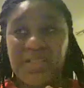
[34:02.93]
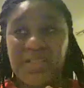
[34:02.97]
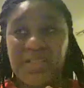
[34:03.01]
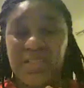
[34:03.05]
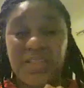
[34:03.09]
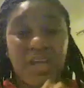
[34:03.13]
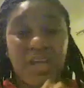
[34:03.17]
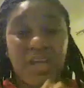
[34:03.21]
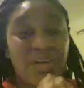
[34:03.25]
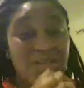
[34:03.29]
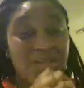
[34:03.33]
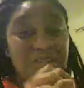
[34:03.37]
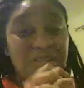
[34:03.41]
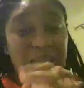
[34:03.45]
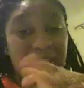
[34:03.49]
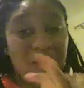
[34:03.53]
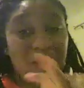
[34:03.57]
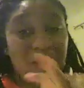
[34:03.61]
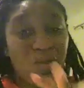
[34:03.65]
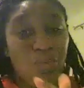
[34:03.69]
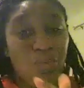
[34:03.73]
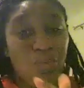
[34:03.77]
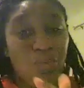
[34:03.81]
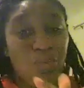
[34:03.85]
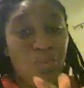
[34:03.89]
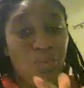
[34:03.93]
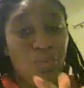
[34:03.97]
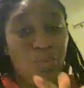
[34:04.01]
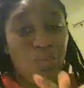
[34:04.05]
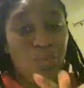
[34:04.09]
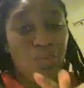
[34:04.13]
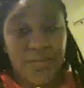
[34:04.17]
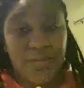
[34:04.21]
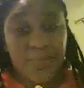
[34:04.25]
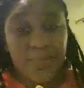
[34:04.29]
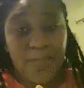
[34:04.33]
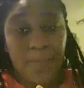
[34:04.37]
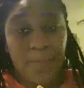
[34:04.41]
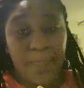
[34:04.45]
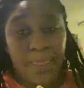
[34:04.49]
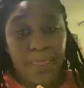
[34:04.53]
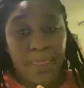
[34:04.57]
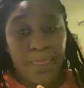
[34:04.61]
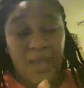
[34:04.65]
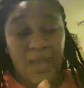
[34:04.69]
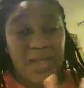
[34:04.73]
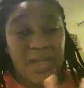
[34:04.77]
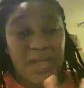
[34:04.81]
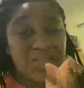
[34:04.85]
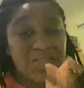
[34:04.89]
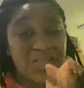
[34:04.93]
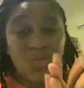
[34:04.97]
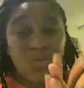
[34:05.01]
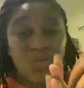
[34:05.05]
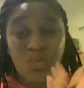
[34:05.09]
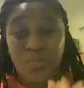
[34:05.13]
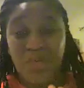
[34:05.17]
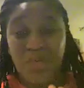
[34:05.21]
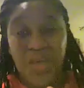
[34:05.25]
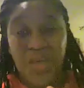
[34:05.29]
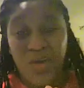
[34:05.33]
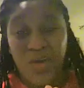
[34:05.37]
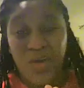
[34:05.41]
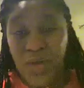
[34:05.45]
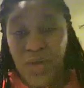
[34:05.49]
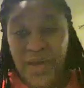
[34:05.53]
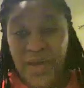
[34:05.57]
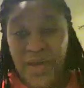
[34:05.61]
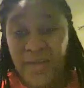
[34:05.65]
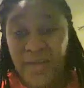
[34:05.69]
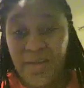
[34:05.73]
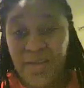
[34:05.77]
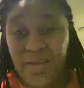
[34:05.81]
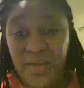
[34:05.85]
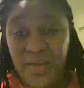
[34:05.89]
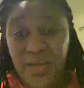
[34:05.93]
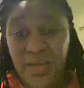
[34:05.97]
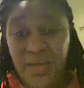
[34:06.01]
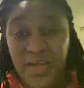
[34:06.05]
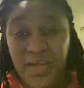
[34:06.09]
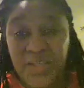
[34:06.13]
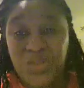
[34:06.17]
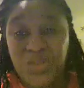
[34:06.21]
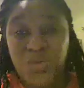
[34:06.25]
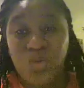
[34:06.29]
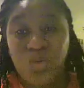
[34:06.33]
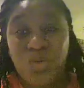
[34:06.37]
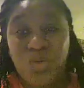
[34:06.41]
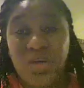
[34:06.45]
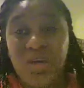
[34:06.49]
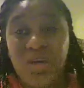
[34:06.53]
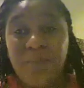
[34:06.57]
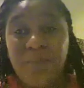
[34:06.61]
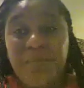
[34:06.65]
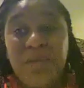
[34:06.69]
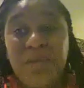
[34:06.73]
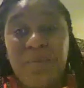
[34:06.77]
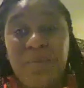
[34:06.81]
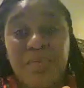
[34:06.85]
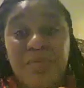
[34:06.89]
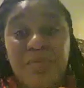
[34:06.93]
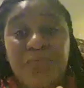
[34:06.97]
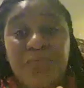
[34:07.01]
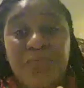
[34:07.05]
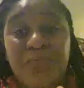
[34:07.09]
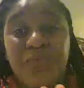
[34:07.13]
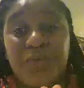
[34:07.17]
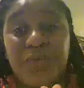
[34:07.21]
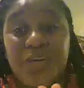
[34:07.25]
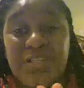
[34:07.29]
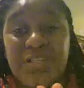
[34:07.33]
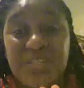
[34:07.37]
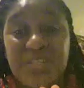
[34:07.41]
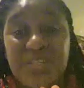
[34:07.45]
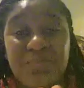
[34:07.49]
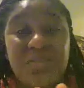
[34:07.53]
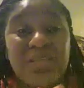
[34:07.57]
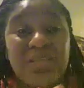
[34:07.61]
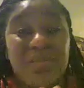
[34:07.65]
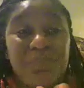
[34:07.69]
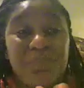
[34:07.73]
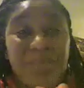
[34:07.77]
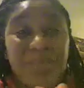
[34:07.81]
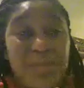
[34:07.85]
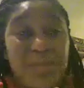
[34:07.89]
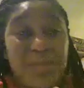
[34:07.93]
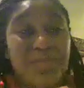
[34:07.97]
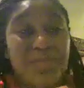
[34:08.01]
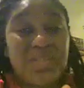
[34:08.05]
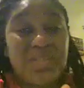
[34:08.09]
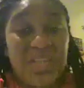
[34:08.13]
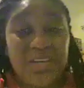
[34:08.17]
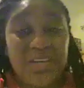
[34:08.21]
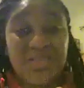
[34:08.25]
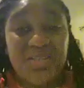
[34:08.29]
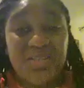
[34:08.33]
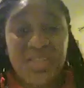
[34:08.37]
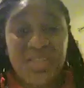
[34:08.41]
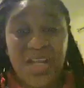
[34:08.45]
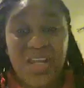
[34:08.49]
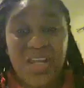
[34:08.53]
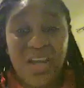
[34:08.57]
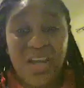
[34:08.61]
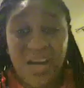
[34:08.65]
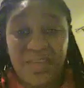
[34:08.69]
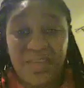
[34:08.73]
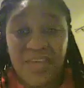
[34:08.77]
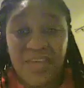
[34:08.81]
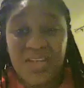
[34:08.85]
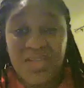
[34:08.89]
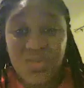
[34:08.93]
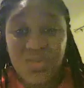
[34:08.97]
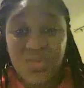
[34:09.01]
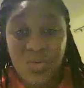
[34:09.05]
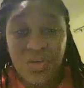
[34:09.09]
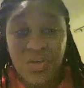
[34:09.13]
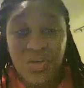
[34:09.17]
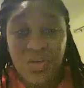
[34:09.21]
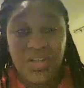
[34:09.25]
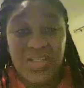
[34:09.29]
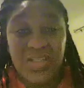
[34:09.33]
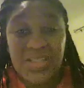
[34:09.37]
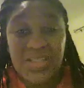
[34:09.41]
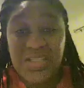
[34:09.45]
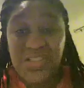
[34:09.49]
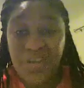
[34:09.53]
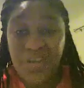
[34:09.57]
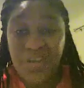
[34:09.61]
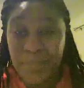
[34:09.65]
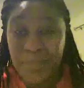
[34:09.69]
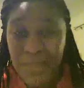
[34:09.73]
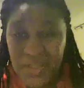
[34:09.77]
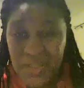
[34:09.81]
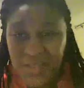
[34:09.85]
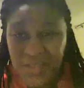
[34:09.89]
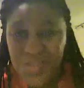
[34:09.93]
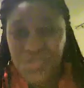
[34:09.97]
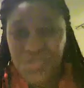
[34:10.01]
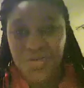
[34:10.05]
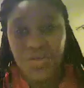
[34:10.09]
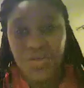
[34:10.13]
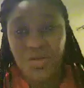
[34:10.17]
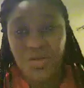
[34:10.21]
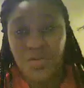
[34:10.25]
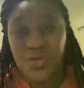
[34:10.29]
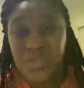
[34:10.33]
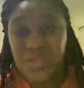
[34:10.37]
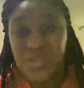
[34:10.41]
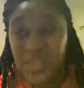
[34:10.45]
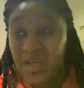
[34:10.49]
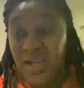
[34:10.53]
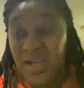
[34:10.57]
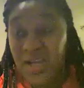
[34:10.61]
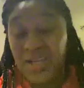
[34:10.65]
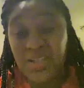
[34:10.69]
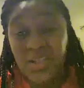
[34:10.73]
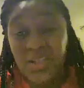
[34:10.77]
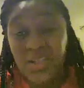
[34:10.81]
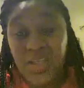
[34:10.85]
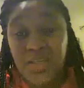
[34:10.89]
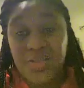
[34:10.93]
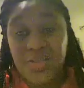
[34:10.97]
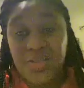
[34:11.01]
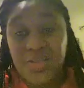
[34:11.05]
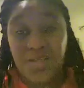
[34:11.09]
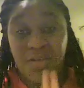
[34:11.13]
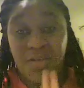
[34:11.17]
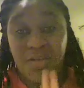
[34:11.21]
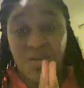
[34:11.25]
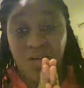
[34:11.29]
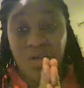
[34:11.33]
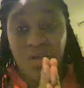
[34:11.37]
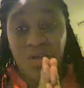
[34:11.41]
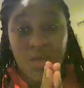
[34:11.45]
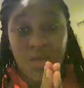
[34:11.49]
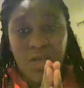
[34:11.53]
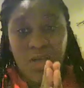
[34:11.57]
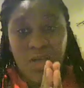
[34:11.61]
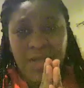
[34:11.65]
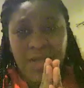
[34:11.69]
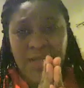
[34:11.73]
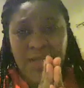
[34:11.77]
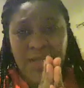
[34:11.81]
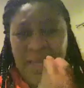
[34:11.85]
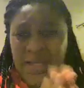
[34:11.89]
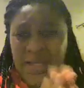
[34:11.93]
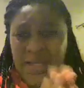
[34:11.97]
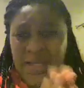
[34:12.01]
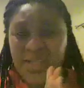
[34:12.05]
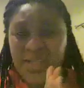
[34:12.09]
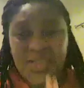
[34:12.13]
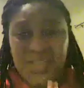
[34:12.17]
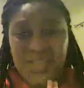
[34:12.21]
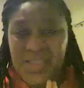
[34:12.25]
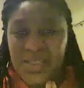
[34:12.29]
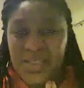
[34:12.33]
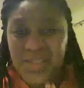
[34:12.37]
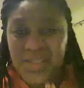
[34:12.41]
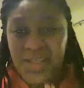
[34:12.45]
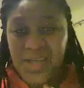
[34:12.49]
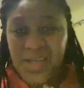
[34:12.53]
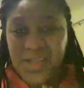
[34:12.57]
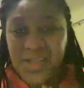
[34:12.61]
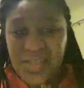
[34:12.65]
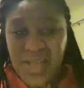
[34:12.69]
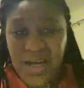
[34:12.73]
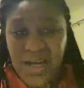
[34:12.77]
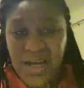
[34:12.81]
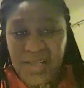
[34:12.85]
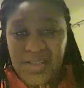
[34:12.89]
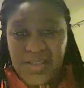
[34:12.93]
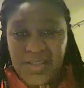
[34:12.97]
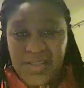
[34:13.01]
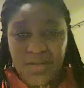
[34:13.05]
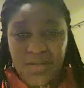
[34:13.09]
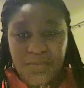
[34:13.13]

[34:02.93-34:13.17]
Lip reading: it will take a while because it took me a while. It took people forcing me. People say, Crystal, you have a story. This is your ministry now. See, God give. And then there's that.